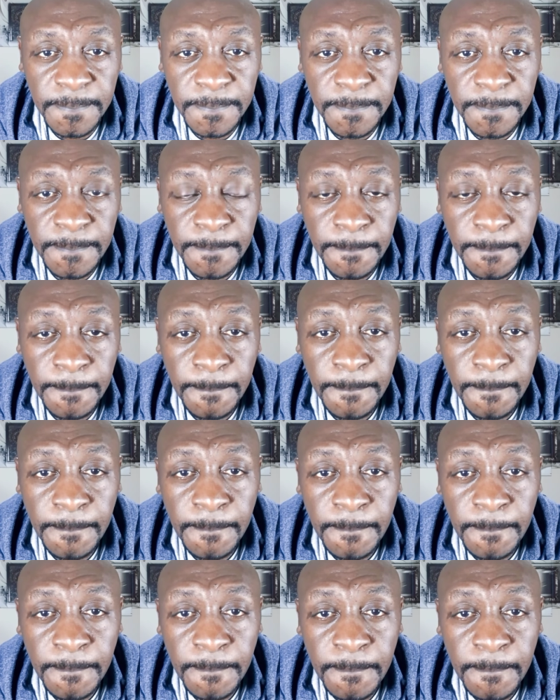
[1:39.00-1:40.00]

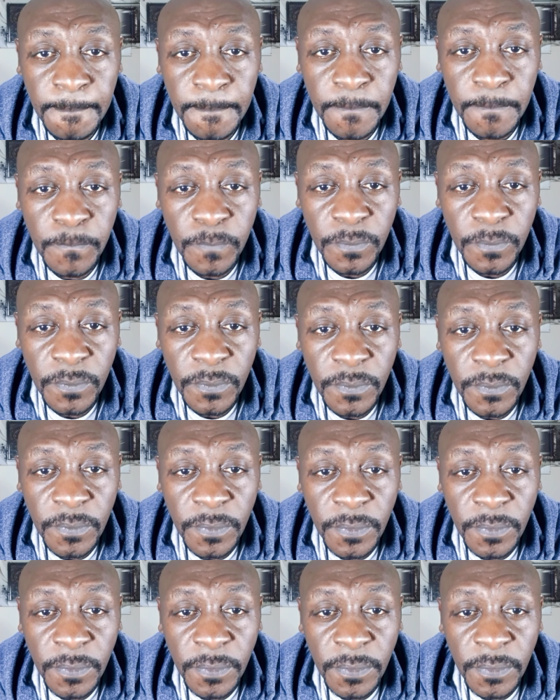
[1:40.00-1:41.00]

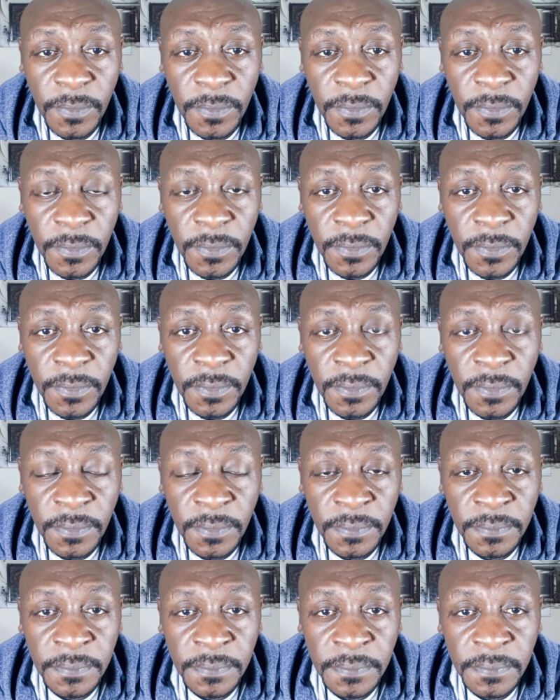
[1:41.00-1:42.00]

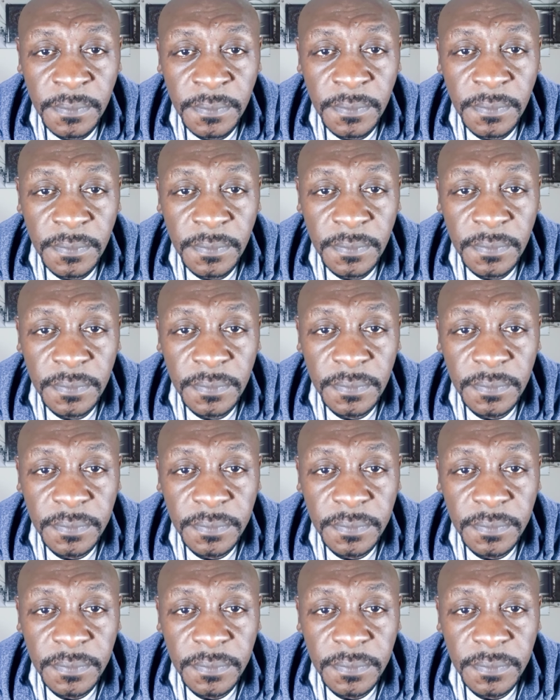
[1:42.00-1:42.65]
Nothing is said.